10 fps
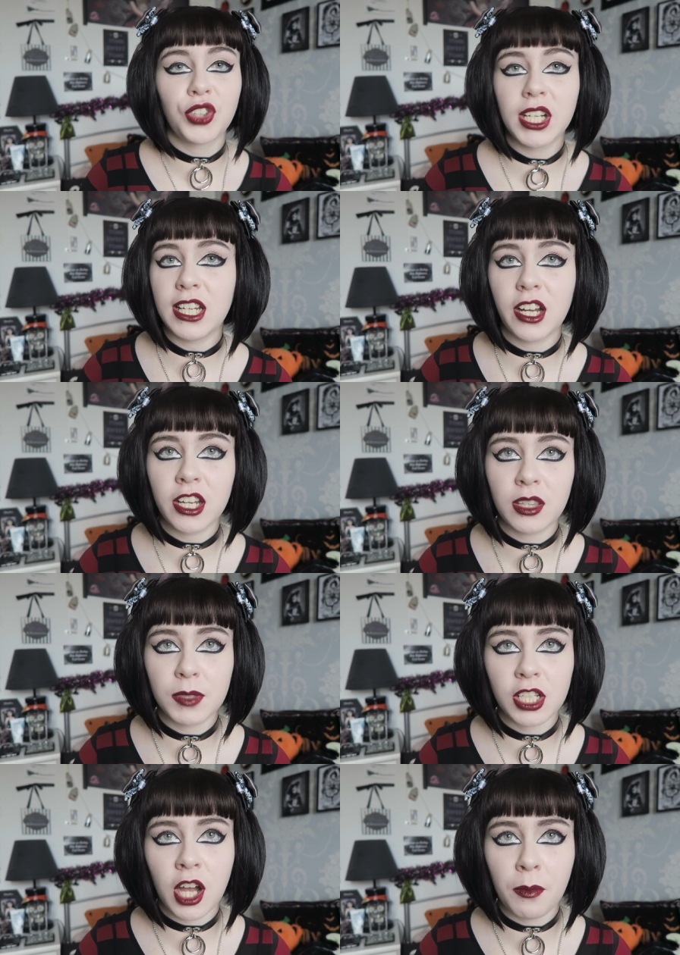Really like them
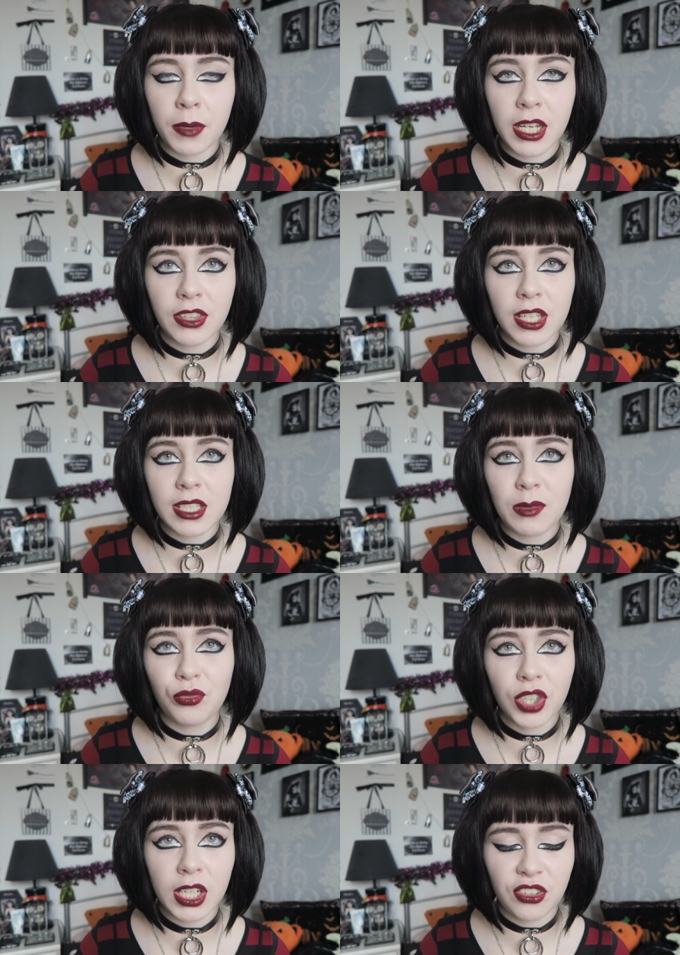as a company. They
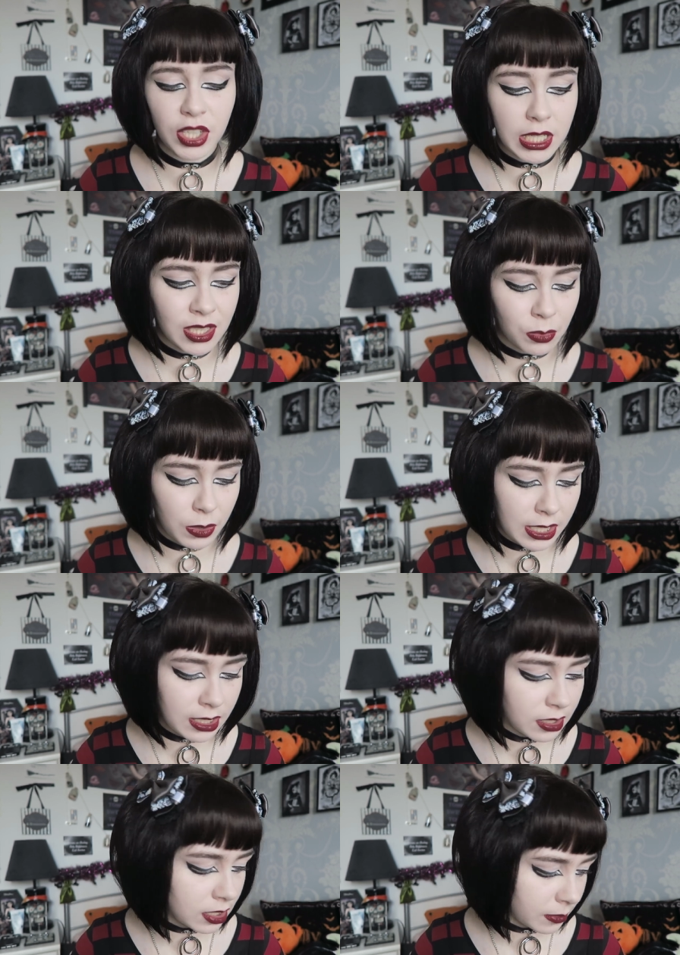seem really, really
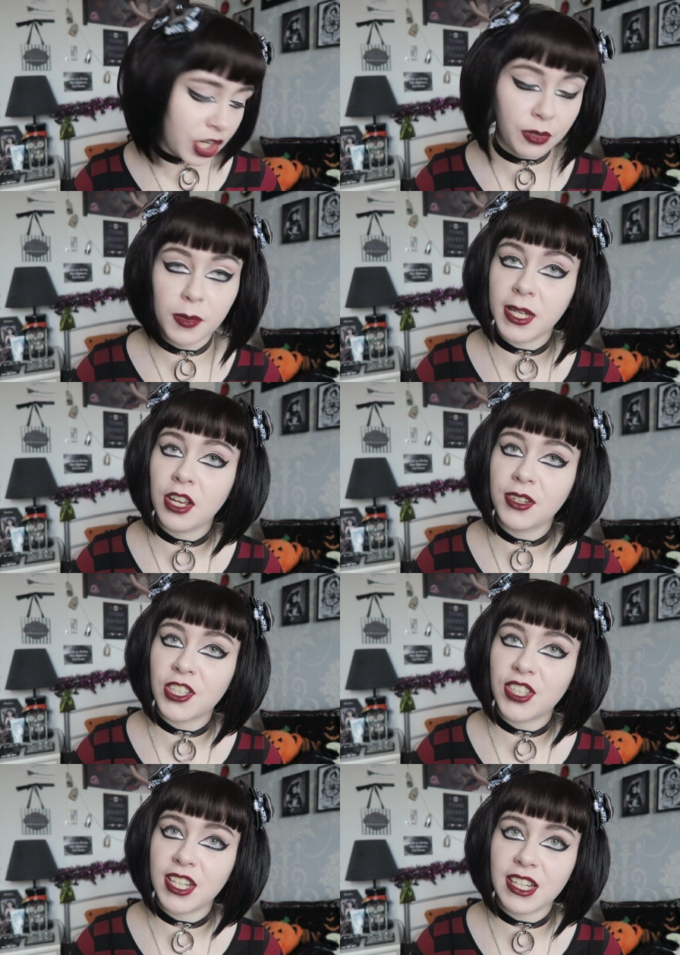sweet. And I will be going
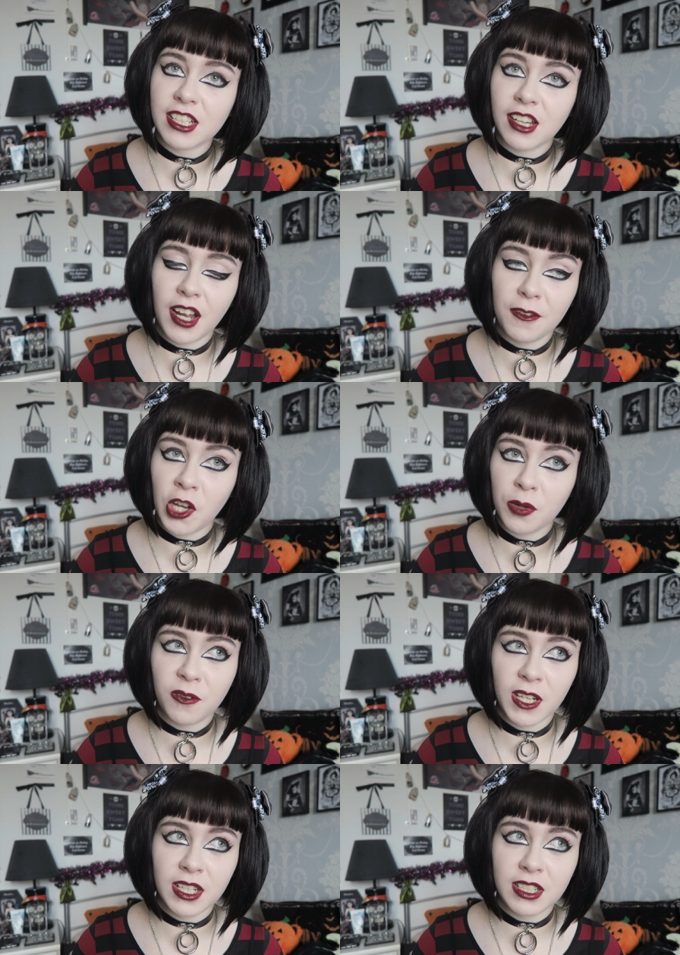to their next live,
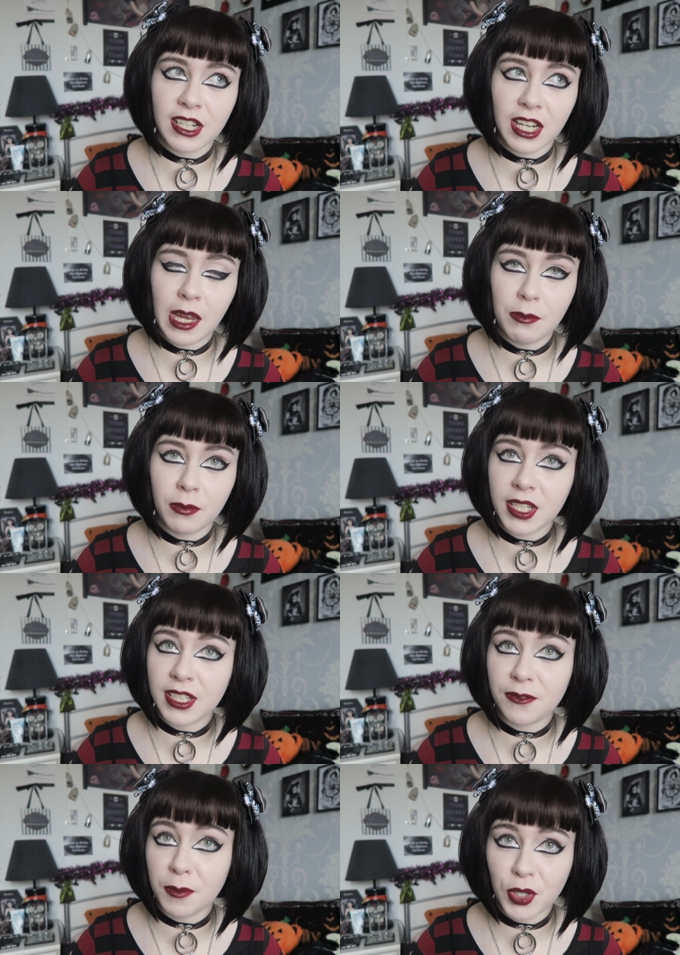hopefully to claim
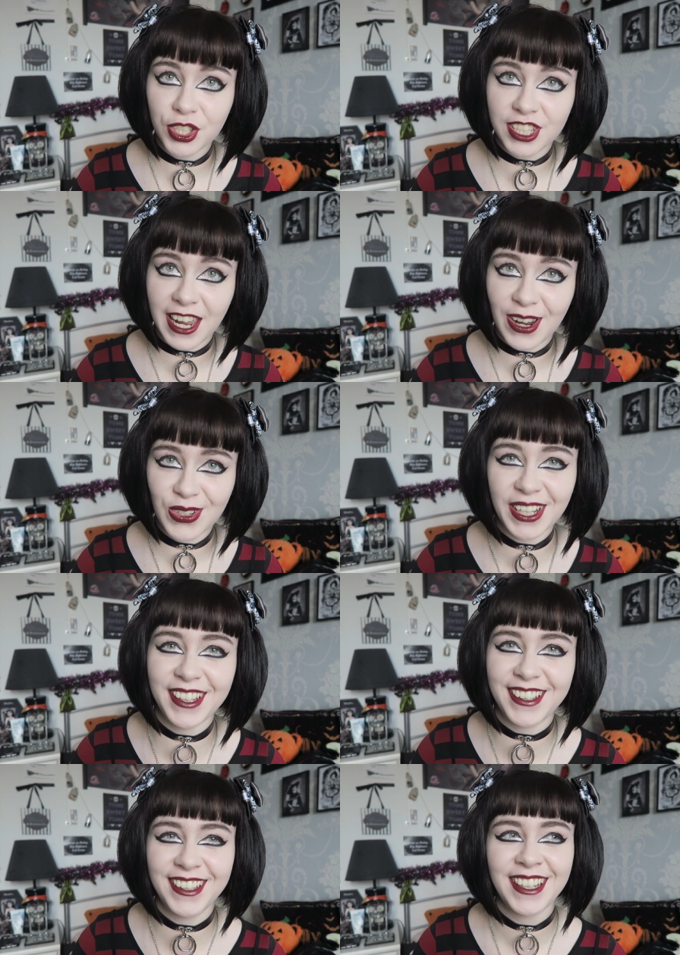myself a moss tower.
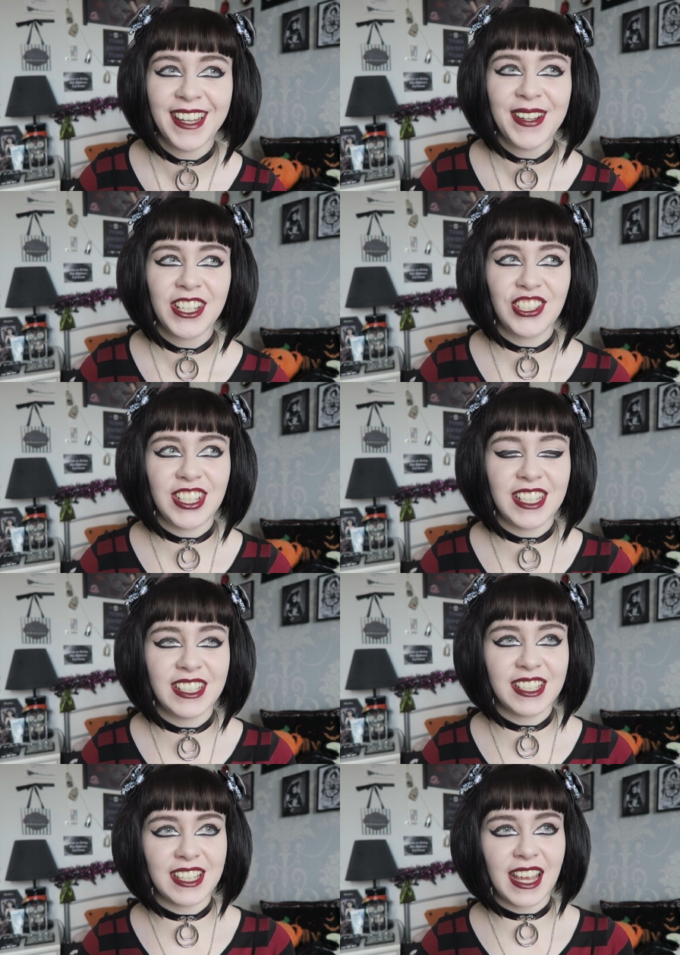She
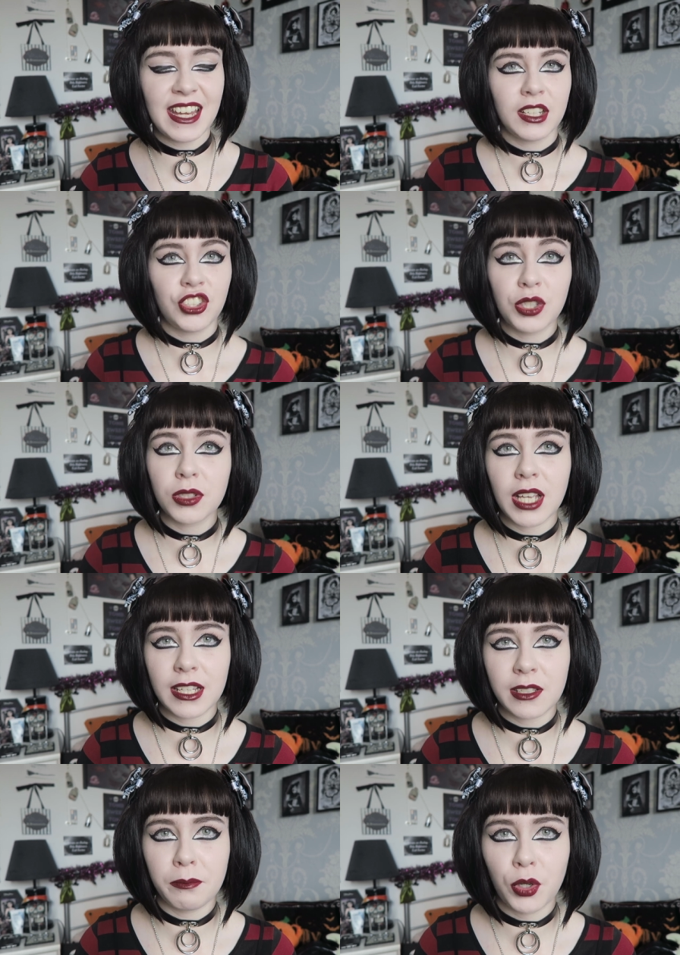did say she also
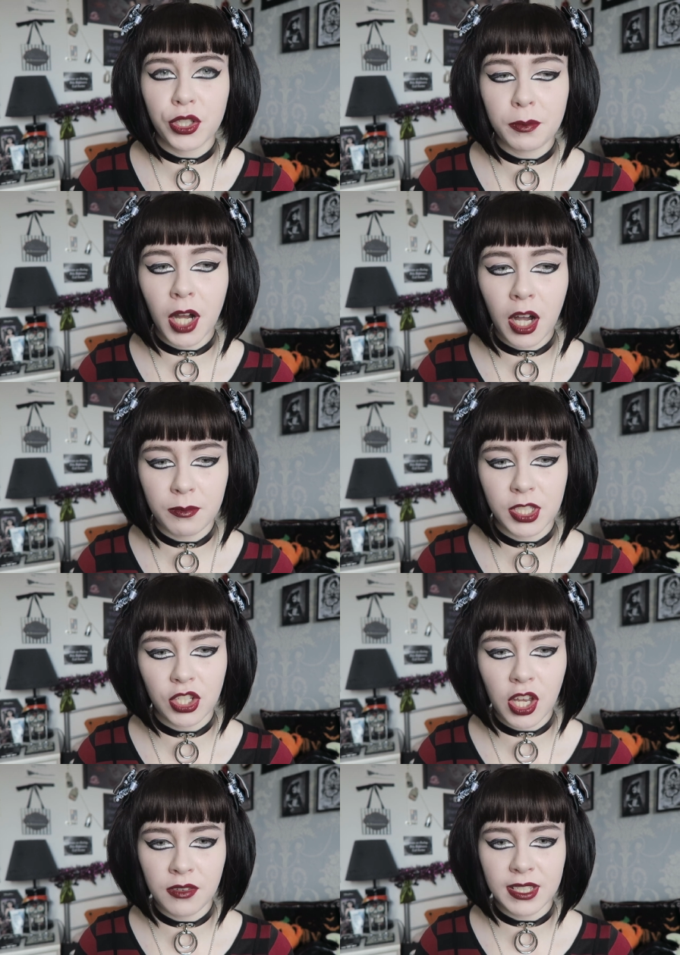has some moss palm
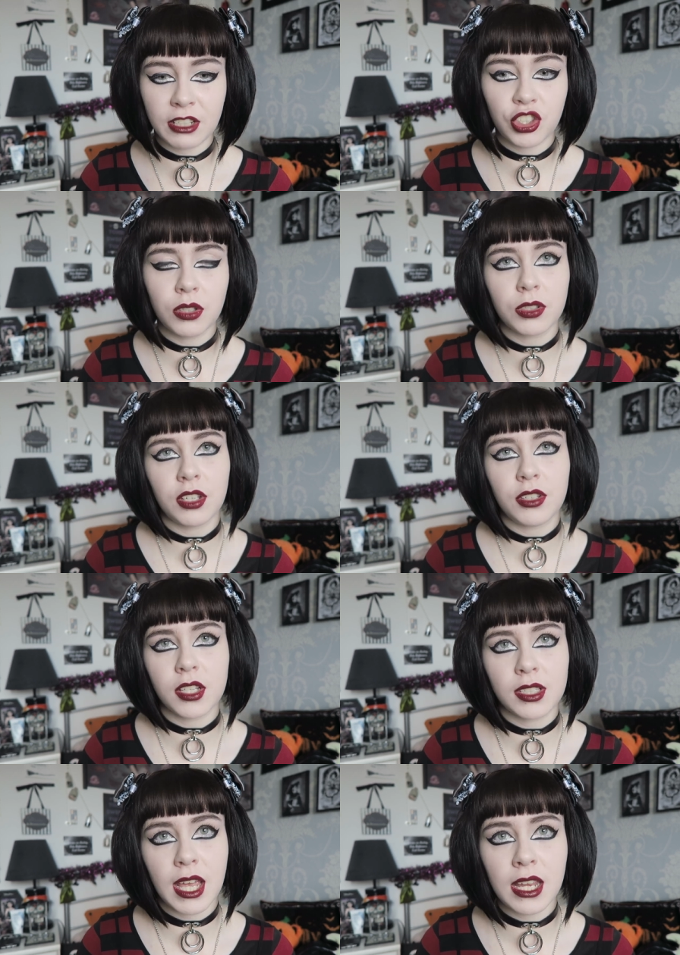stones, and she also
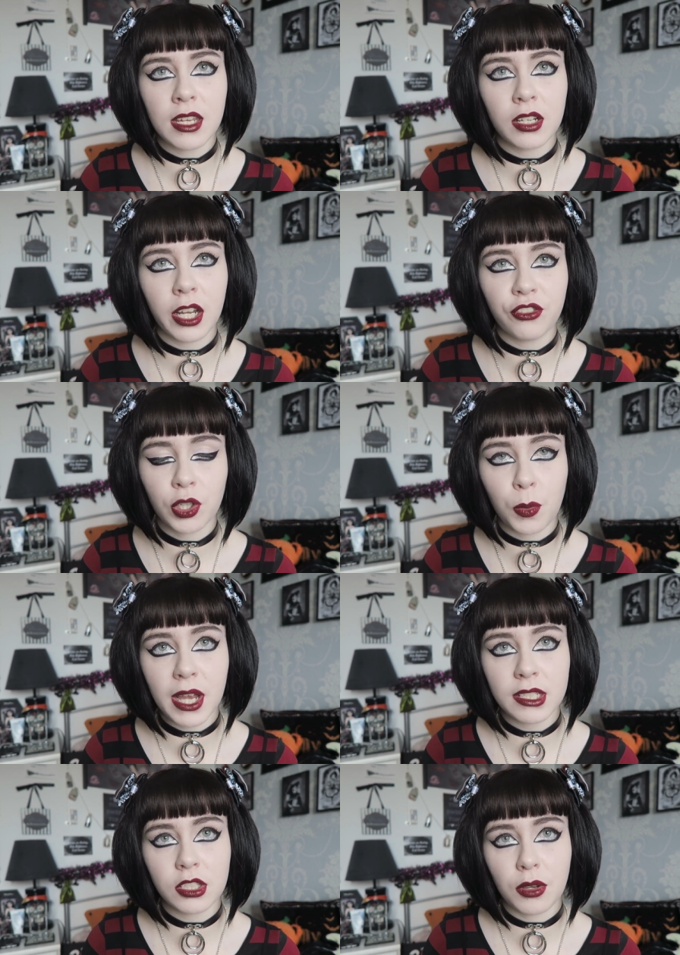does take like requests.